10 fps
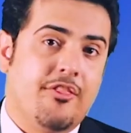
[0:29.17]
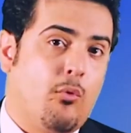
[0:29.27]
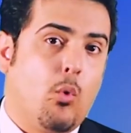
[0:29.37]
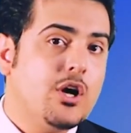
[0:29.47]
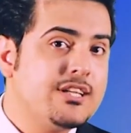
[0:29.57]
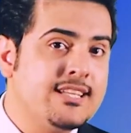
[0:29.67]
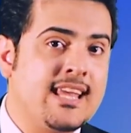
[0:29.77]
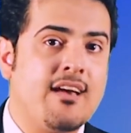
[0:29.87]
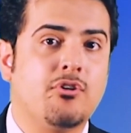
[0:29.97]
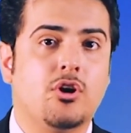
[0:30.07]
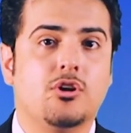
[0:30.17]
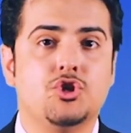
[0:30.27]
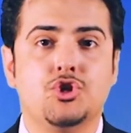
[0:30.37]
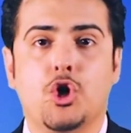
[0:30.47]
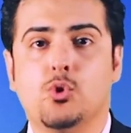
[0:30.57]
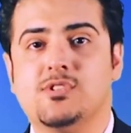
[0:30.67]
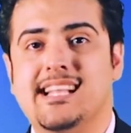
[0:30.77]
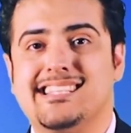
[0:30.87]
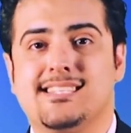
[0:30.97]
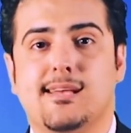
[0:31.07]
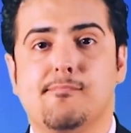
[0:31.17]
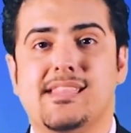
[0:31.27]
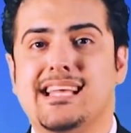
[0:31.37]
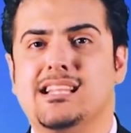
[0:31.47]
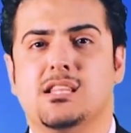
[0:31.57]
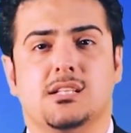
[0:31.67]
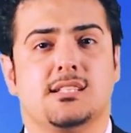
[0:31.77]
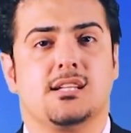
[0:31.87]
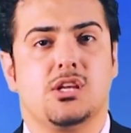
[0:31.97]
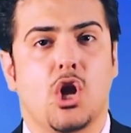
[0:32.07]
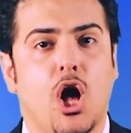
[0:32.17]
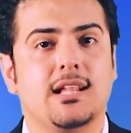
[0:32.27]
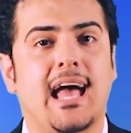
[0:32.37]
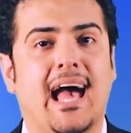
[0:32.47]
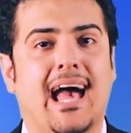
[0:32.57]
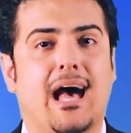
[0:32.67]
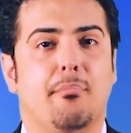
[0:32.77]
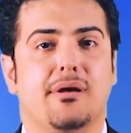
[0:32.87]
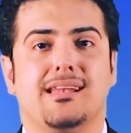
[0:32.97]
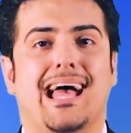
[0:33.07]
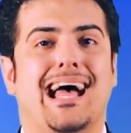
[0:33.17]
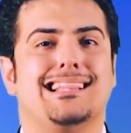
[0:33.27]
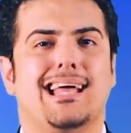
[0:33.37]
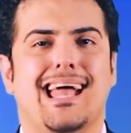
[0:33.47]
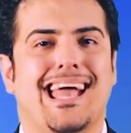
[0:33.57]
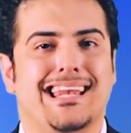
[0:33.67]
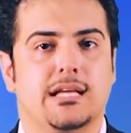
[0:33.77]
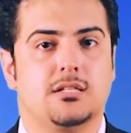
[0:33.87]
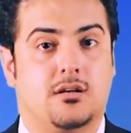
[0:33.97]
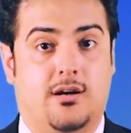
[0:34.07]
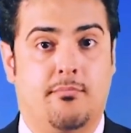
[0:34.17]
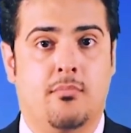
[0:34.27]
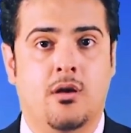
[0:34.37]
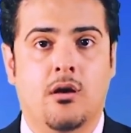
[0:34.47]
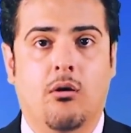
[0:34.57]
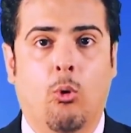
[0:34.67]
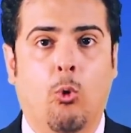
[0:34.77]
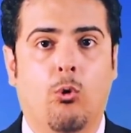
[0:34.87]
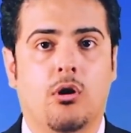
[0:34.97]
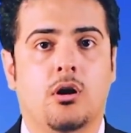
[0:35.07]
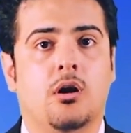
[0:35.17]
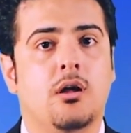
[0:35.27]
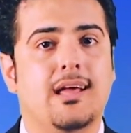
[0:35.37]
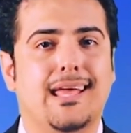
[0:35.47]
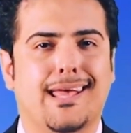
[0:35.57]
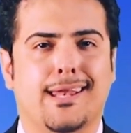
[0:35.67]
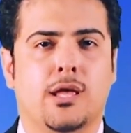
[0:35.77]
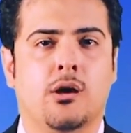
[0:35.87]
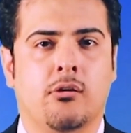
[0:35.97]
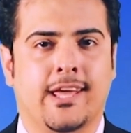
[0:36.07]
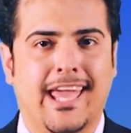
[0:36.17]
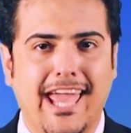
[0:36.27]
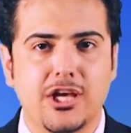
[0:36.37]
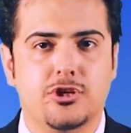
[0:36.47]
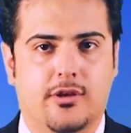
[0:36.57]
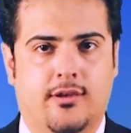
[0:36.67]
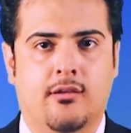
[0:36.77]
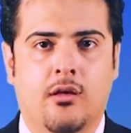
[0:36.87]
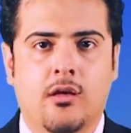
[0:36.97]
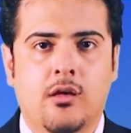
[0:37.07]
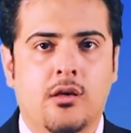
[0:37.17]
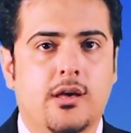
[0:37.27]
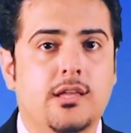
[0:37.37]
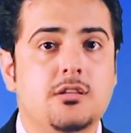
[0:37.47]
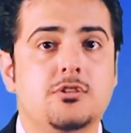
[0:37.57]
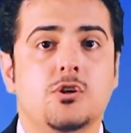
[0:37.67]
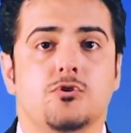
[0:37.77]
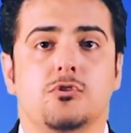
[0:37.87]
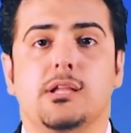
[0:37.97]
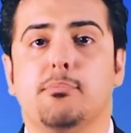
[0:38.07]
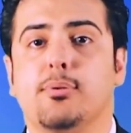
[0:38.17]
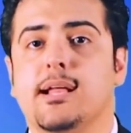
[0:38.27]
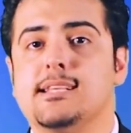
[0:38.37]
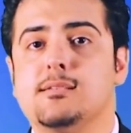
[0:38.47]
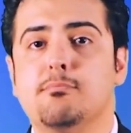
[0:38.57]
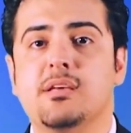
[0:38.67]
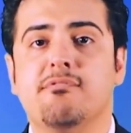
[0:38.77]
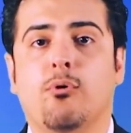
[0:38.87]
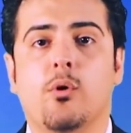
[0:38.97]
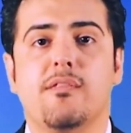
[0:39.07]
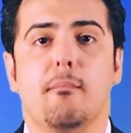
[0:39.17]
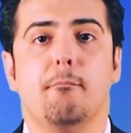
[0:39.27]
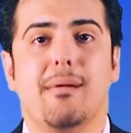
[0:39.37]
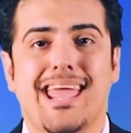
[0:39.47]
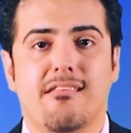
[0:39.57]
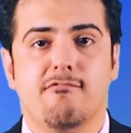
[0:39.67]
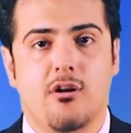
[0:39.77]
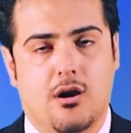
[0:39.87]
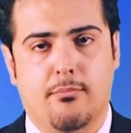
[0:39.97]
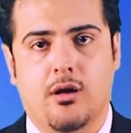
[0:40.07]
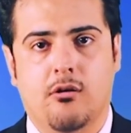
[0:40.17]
The word never shows that something does not happen at any time or any occasion. It is usually placed before the main verb.